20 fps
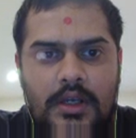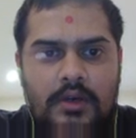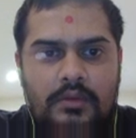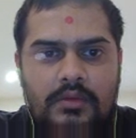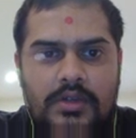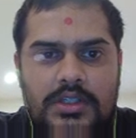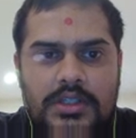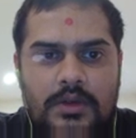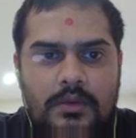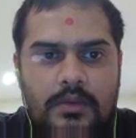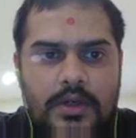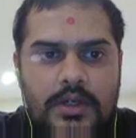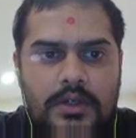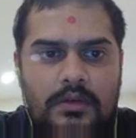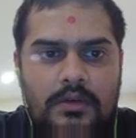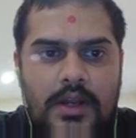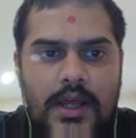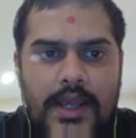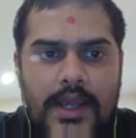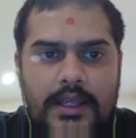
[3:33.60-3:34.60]
whichever
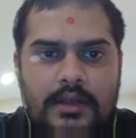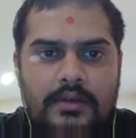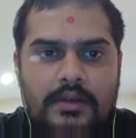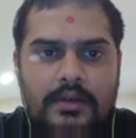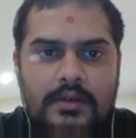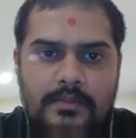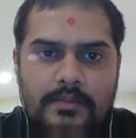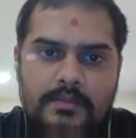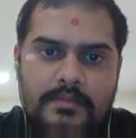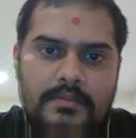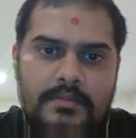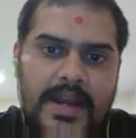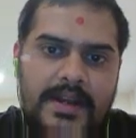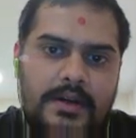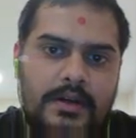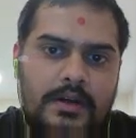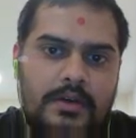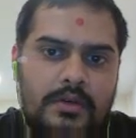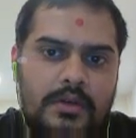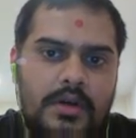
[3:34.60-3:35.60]
you like
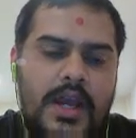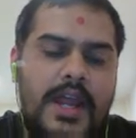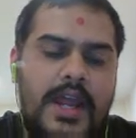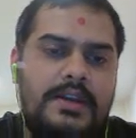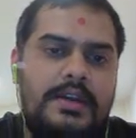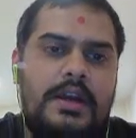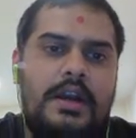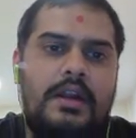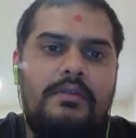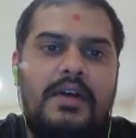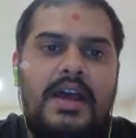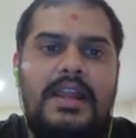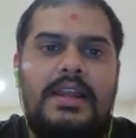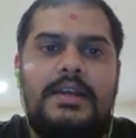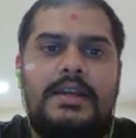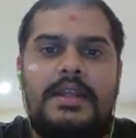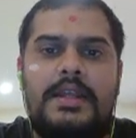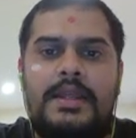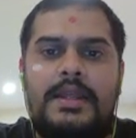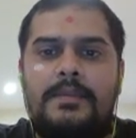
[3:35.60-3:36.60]
better to enter a
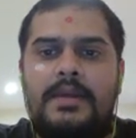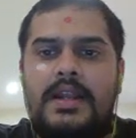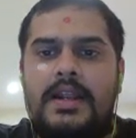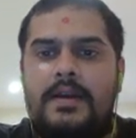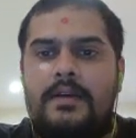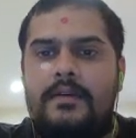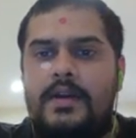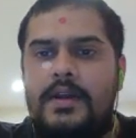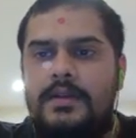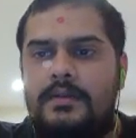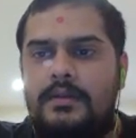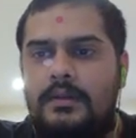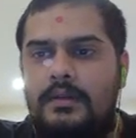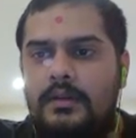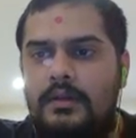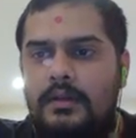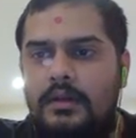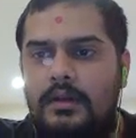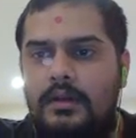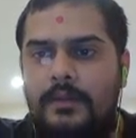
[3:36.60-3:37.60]
valid email address
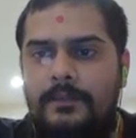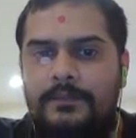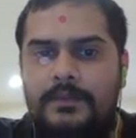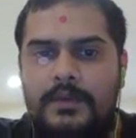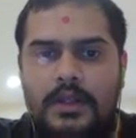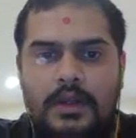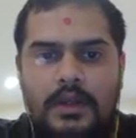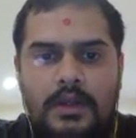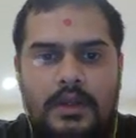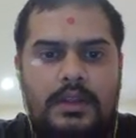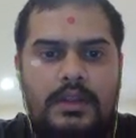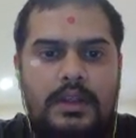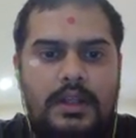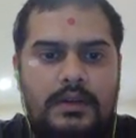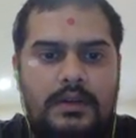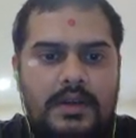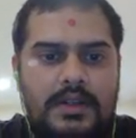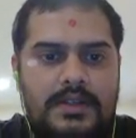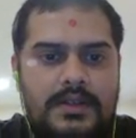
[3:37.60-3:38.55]
um, here we are